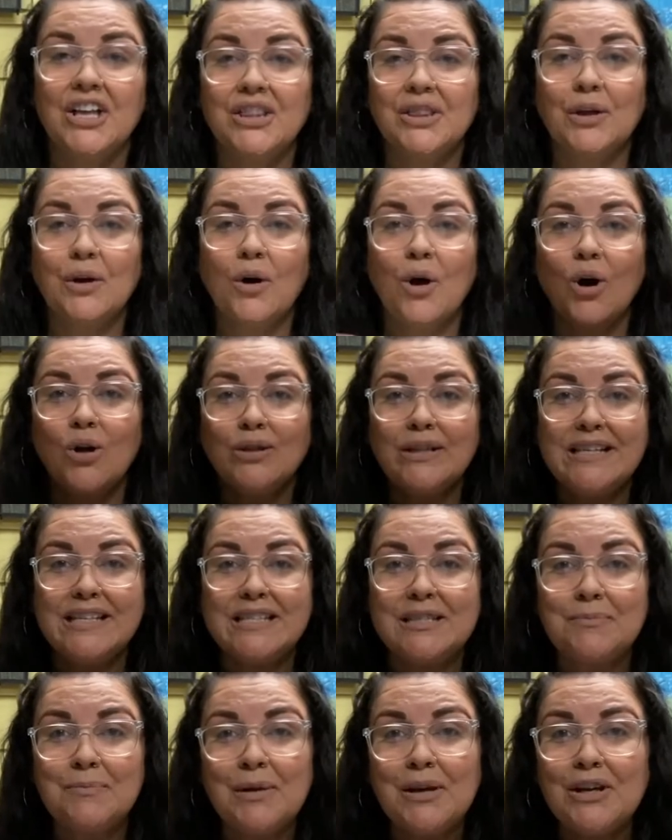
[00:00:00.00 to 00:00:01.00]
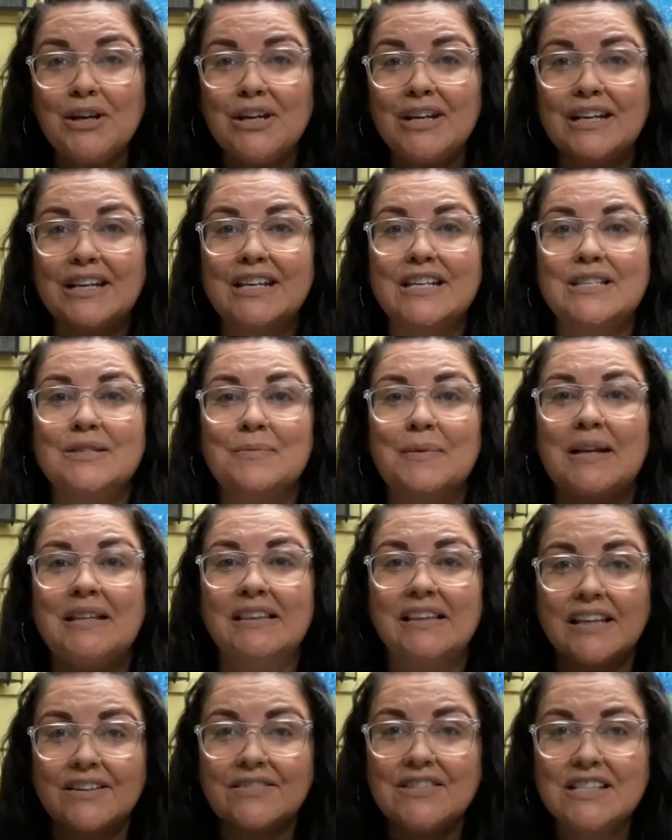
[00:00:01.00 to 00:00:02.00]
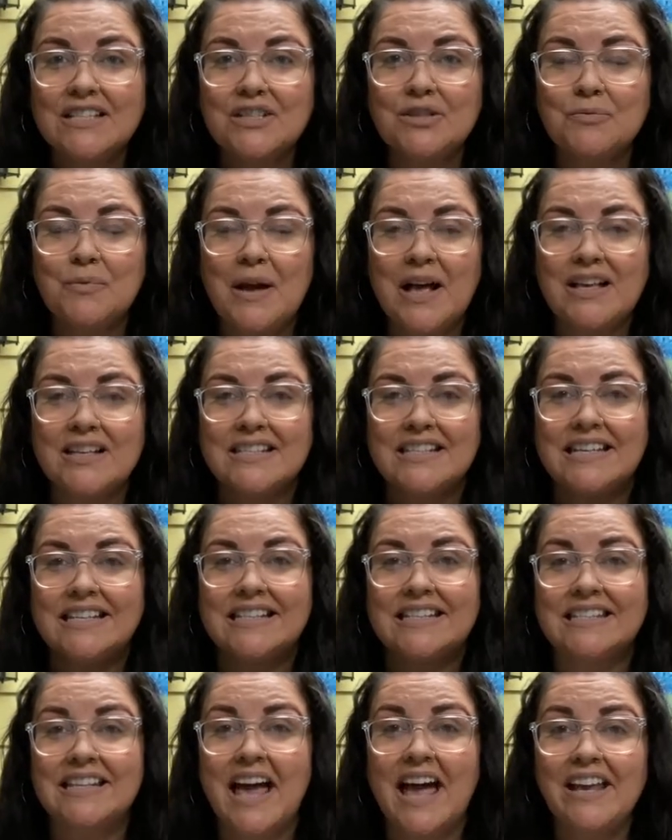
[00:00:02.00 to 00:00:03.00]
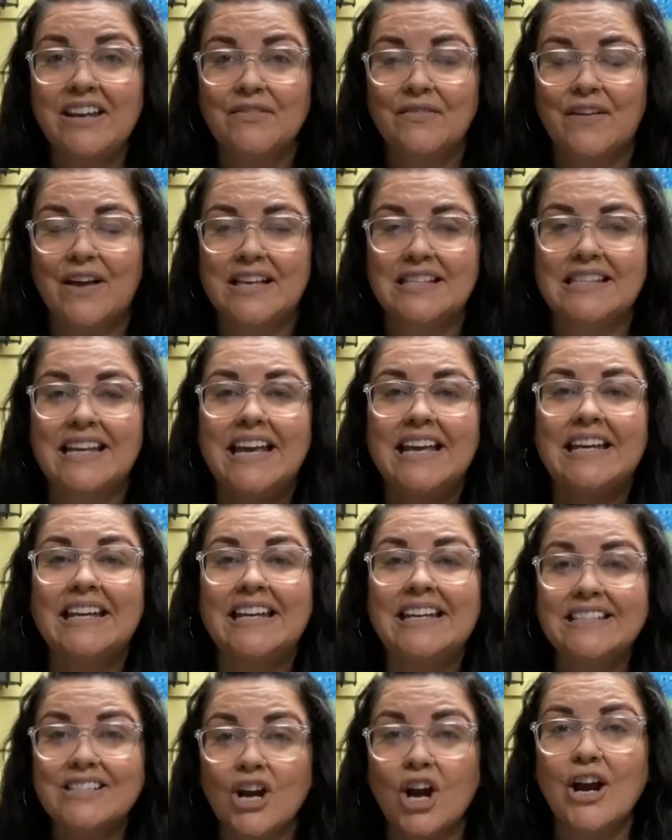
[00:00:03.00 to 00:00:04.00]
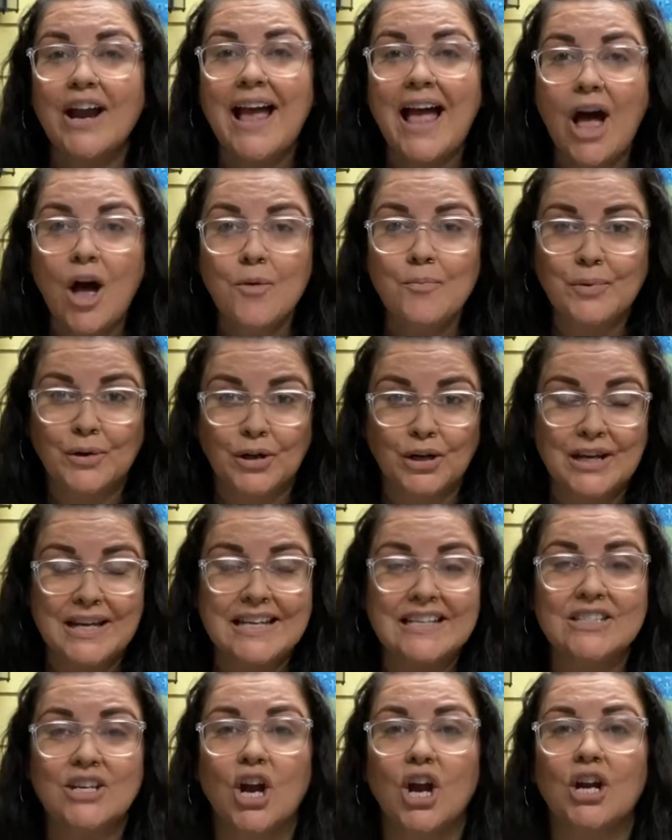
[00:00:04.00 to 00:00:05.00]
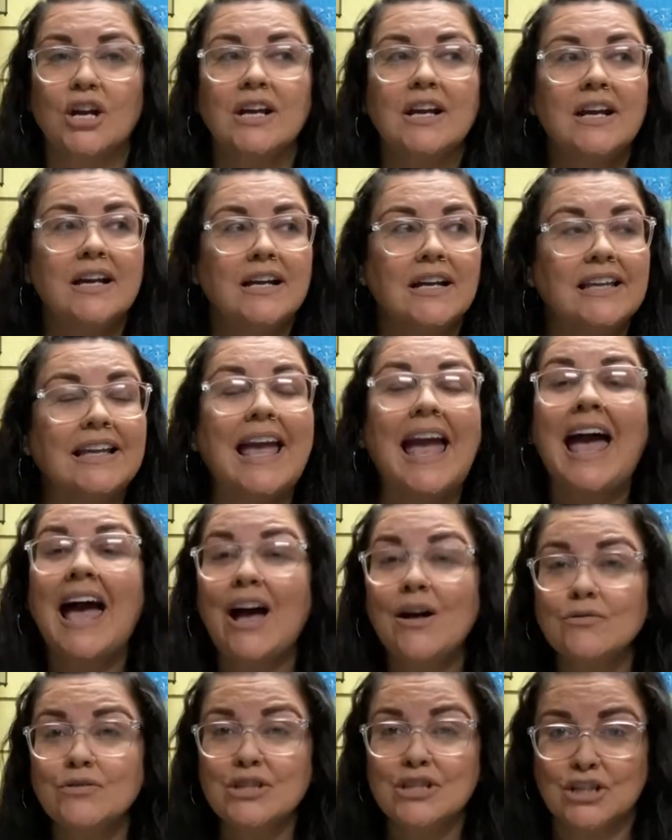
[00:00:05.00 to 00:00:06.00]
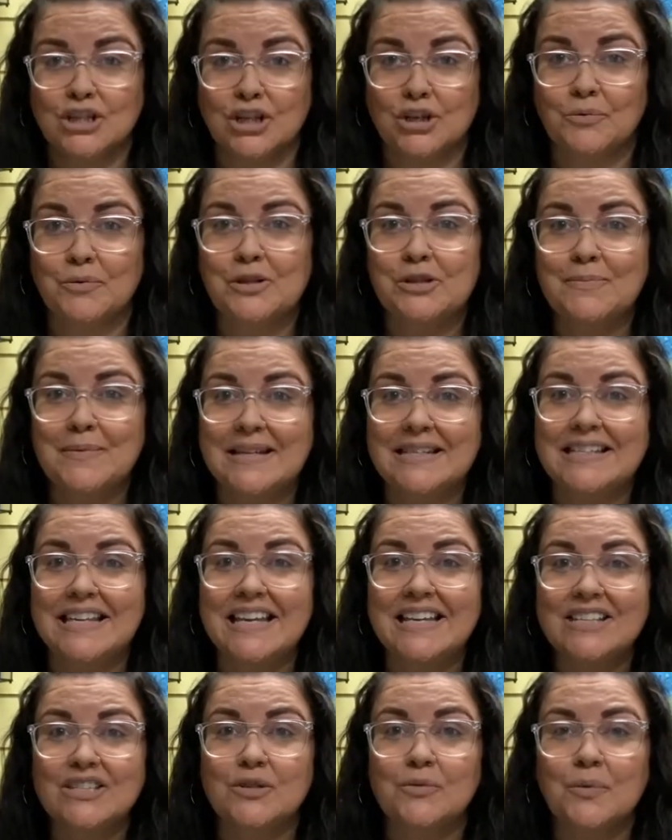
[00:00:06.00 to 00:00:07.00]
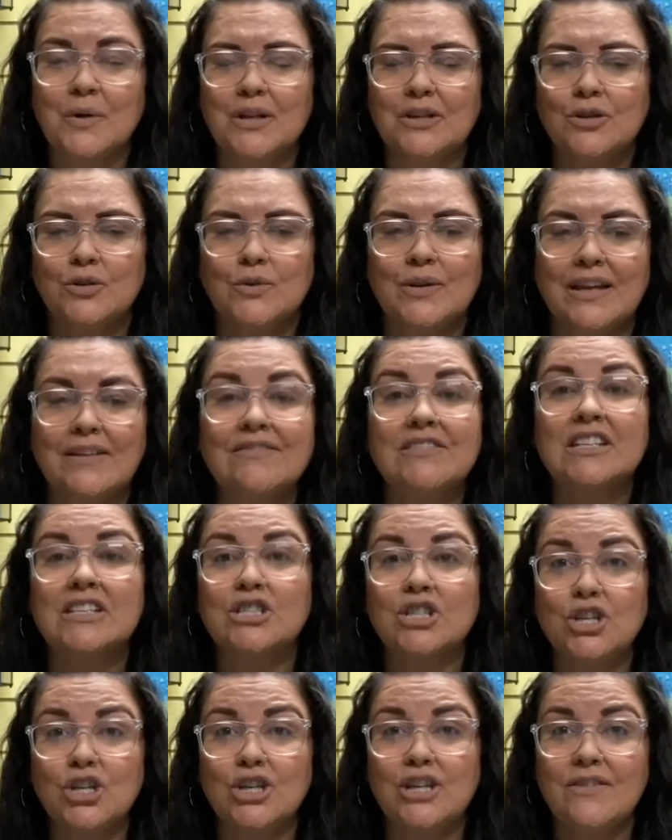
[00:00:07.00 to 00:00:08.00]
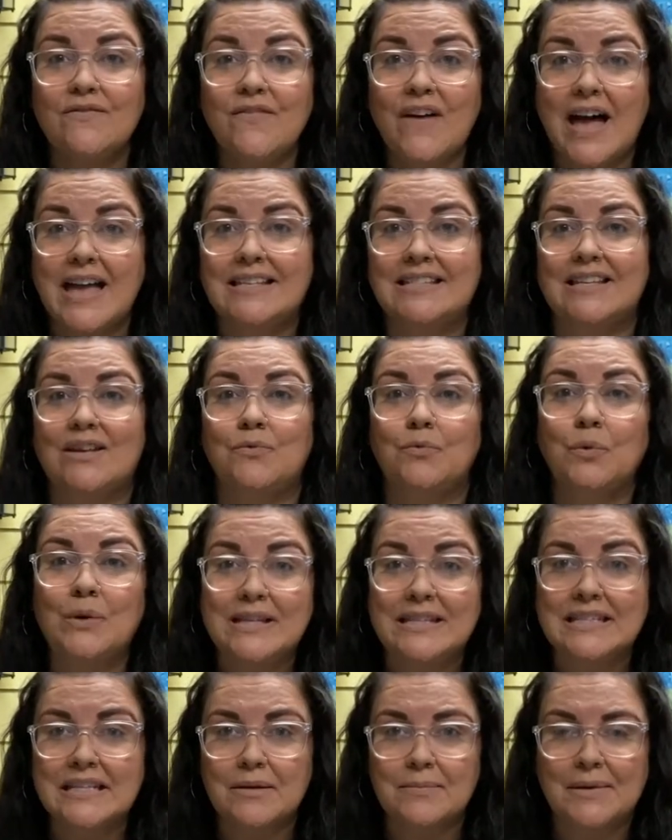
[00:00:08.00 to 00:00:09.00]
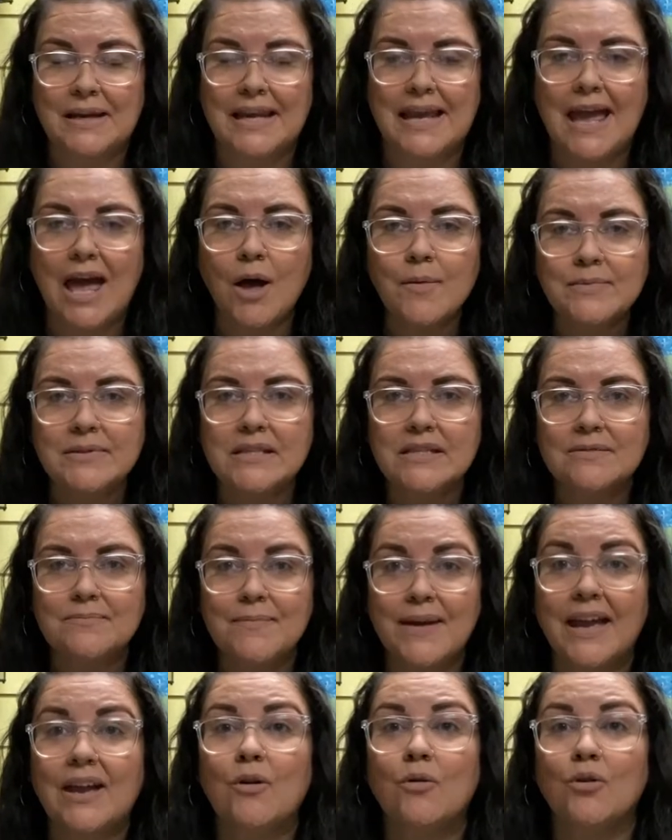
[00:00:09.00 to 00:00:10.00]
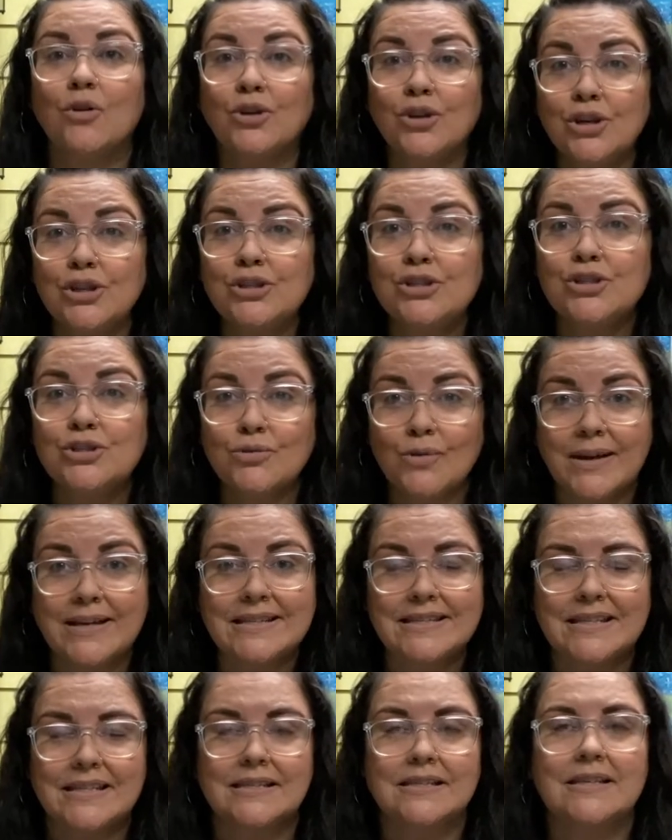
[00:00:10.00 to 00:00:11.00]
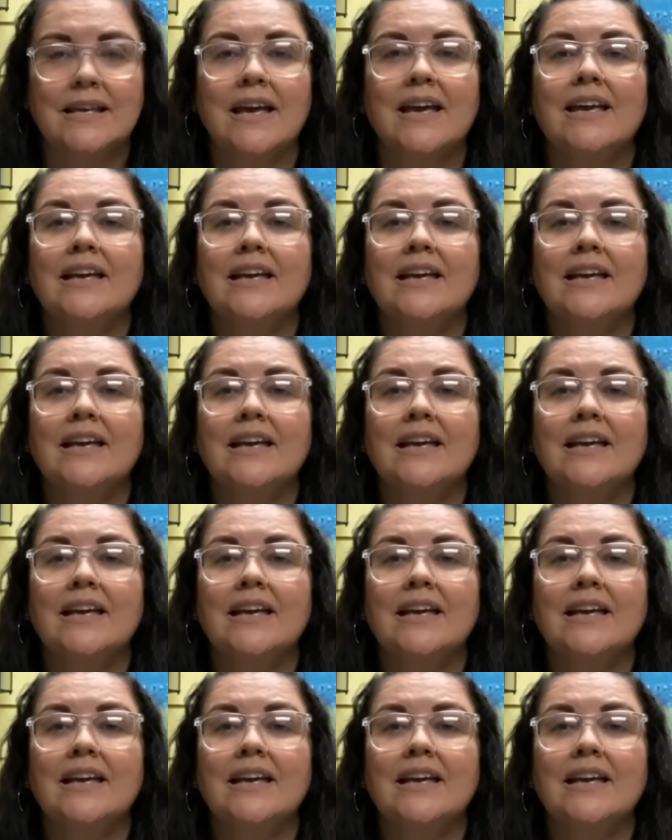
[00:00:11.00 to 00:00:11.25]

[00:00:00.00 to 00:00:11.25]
The Holy Spirit is what lives and dwells inside of us. He's our helper. He's our counselor, which means he's the one who gives us good advice and wisdom, and he helps us make good choices.